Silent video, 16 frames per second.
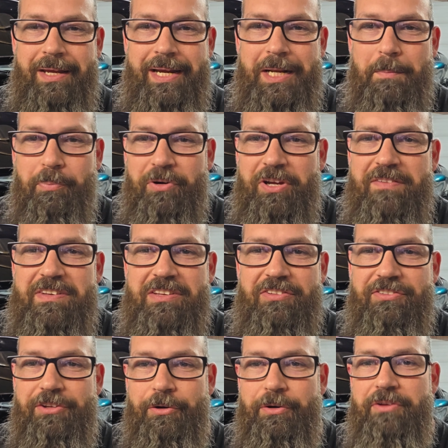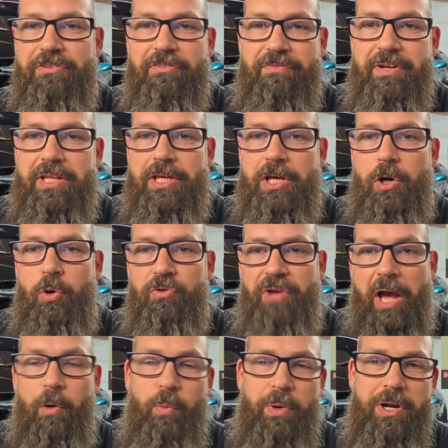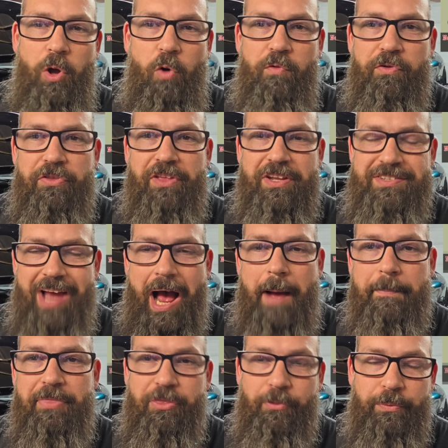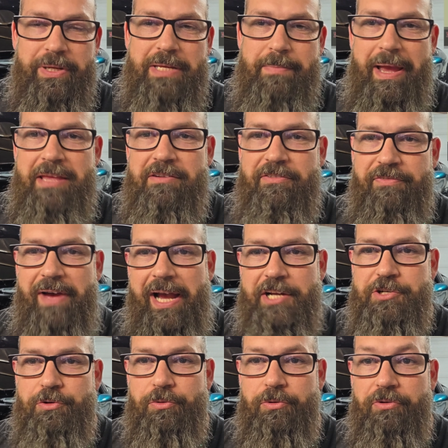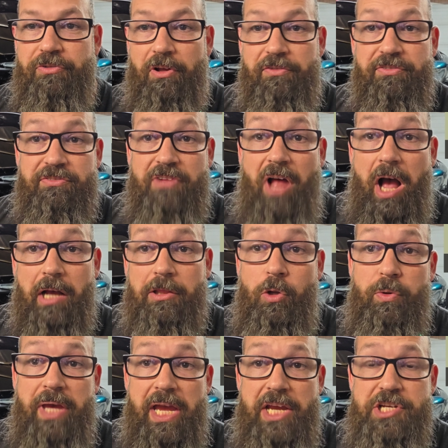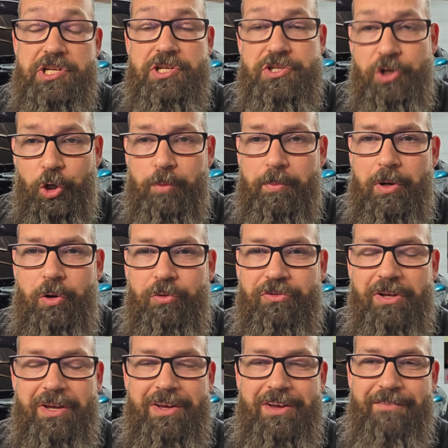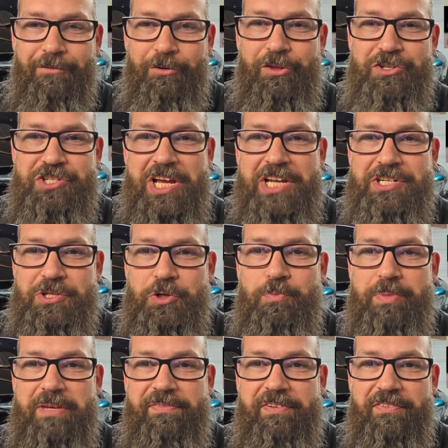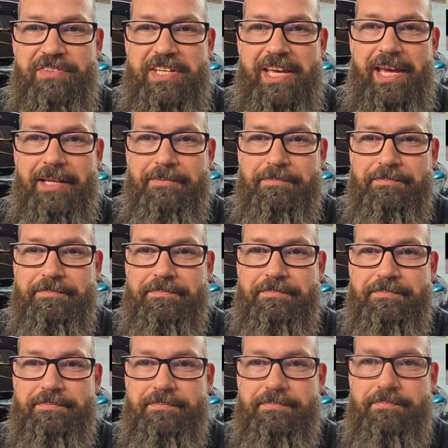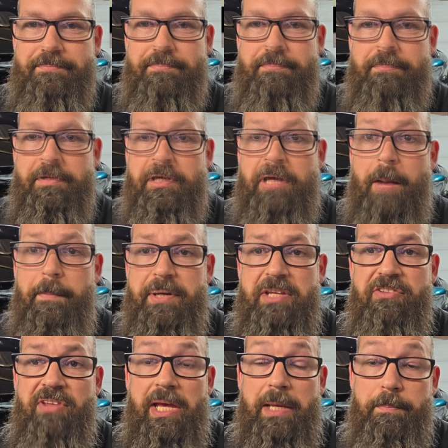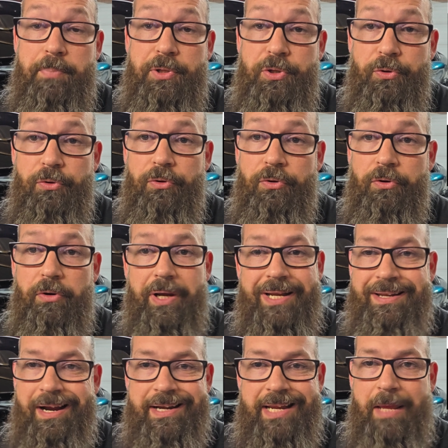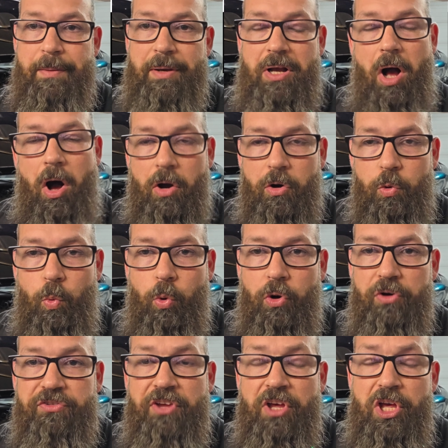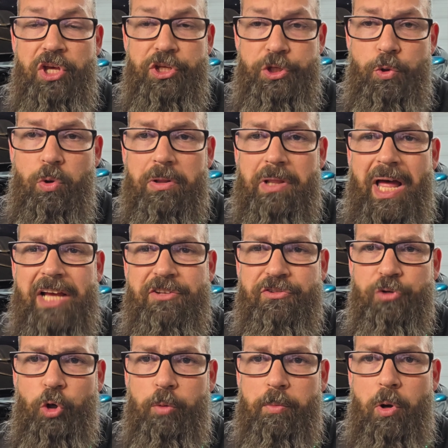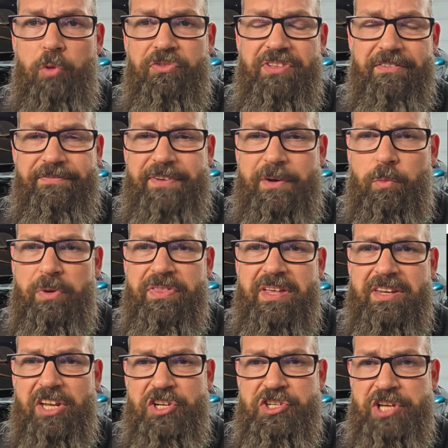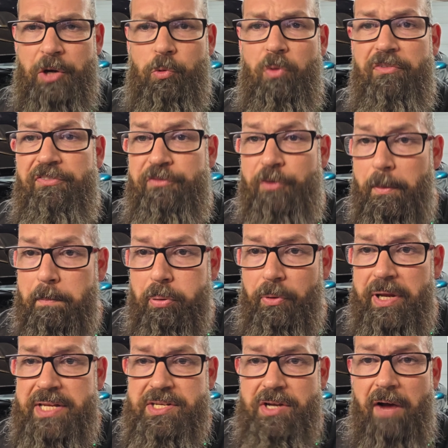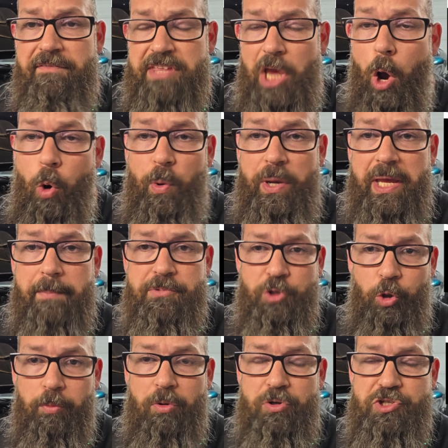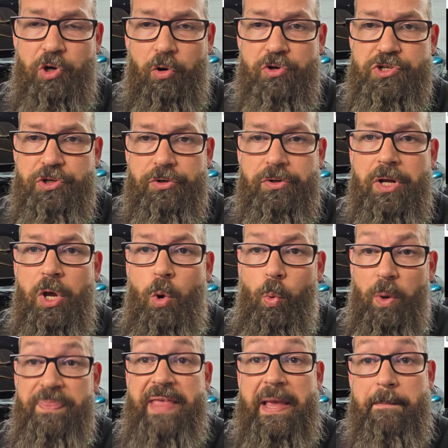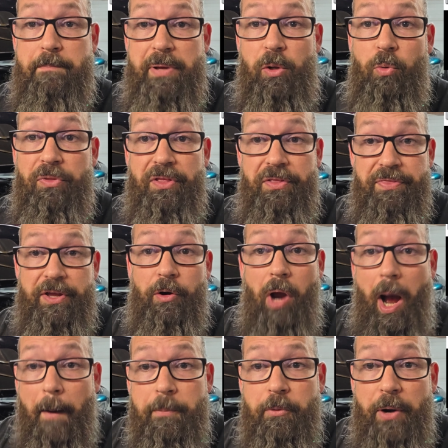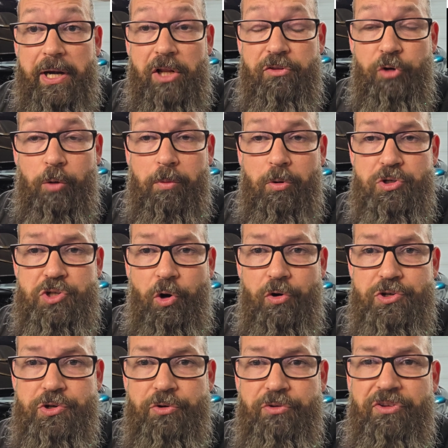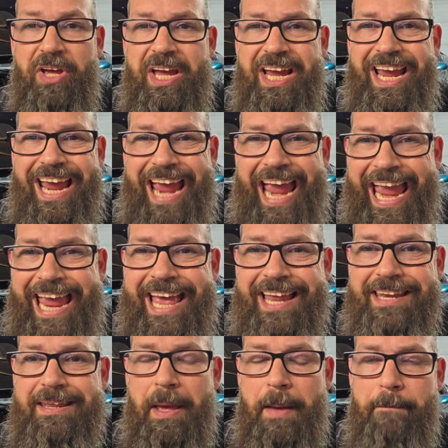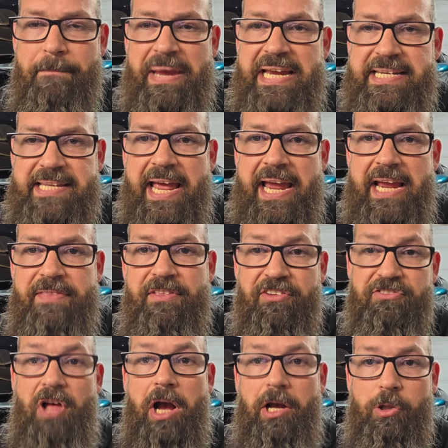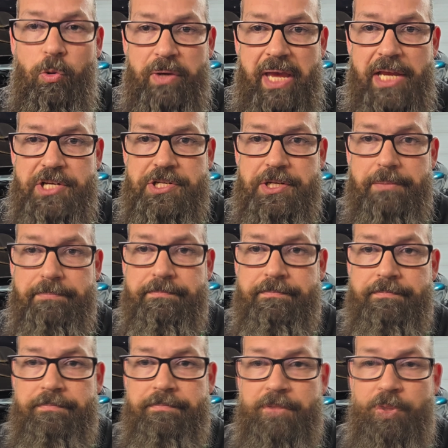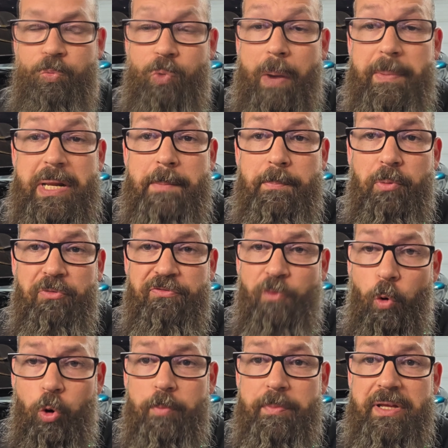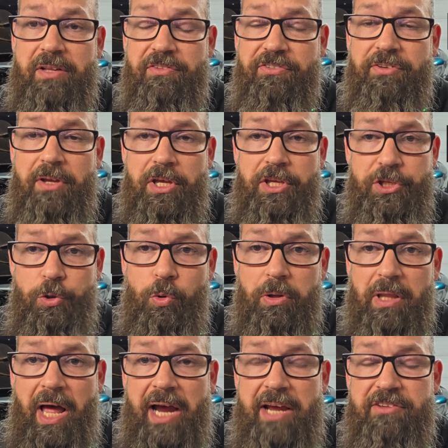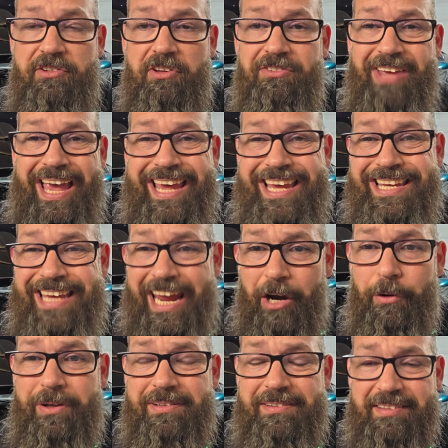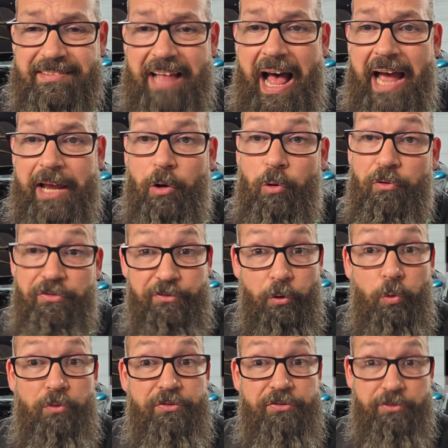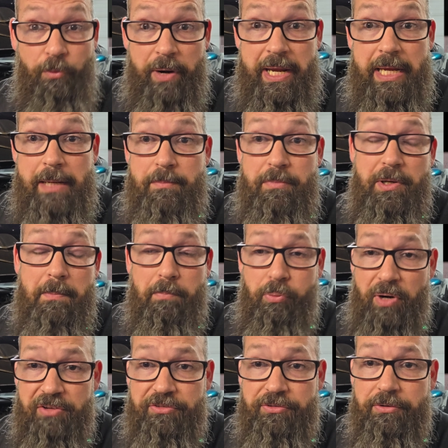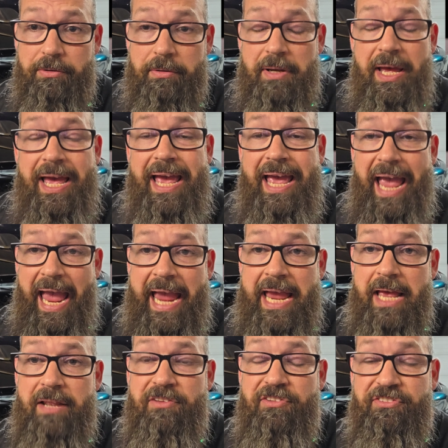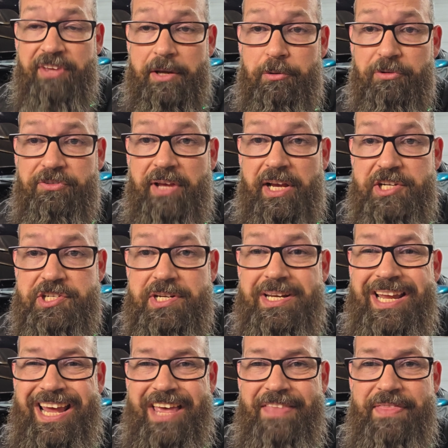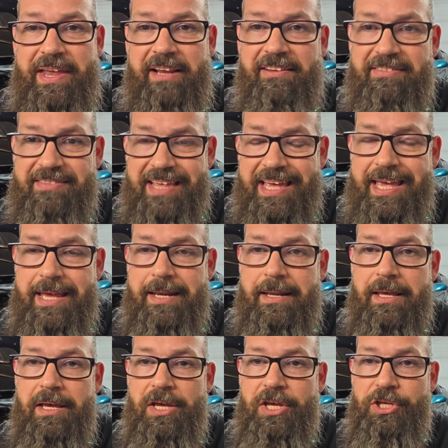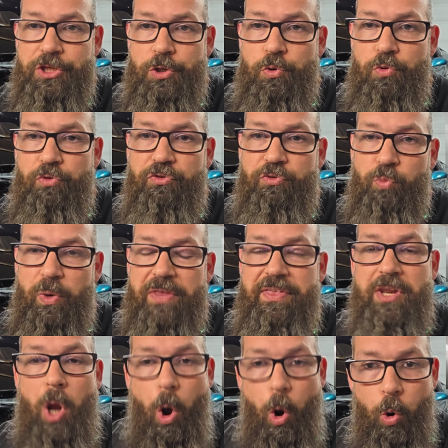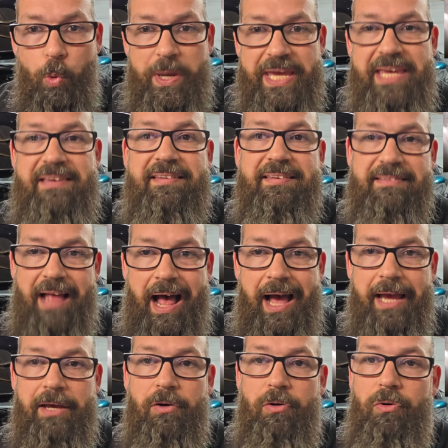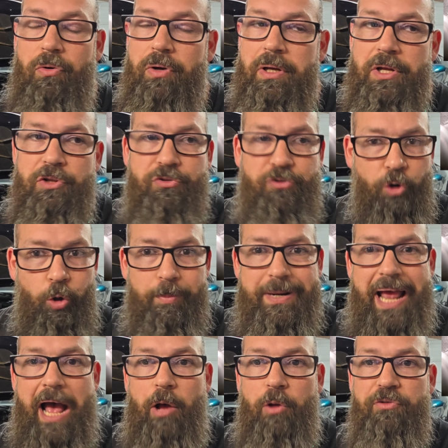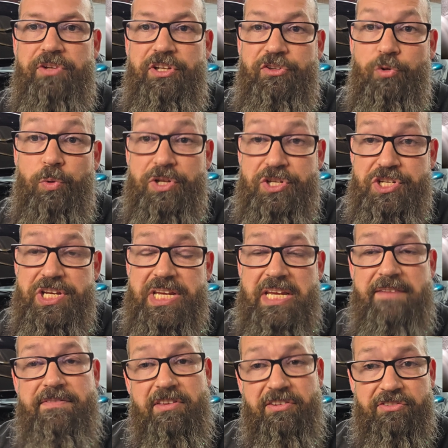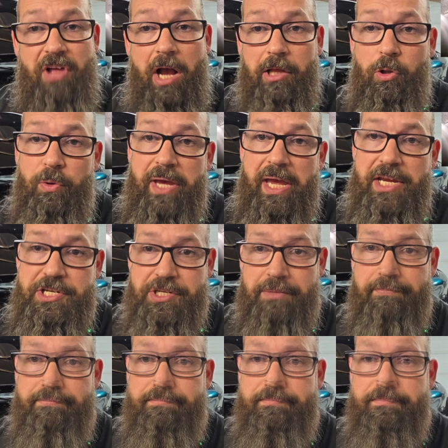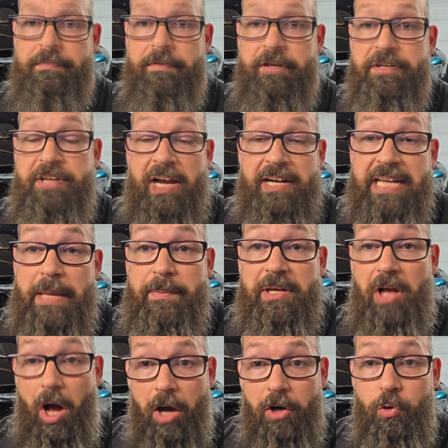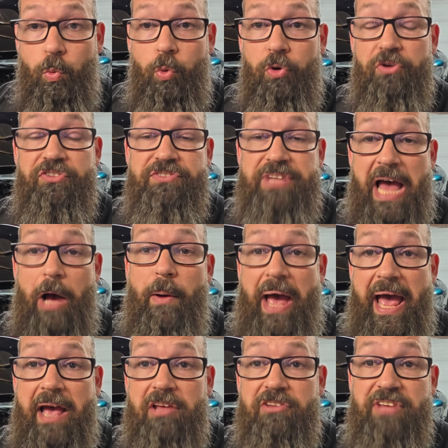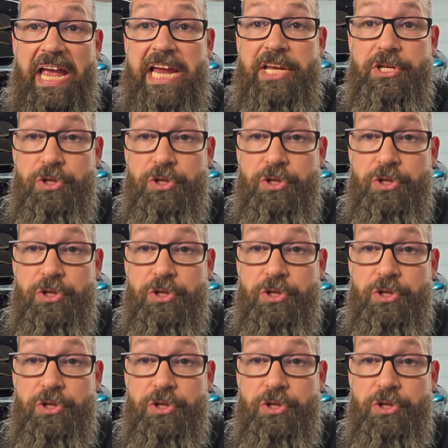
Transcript: In a previous series of videos, I went over the top 3 manufacturers of stock location turbos for the Gen 2 B58. Companies like Pure and Dynamic Autowerx utilize turbos that fit within the general footprint of the OEM turbocharger when they build their upgraded turbochargers and maintain the stock location. Remnant Performance utilizes a Garrett-style full-frame compressor and center section that is then used with an OE-style turbine housing to achieve the stock location. Dynamic Autowerx now has a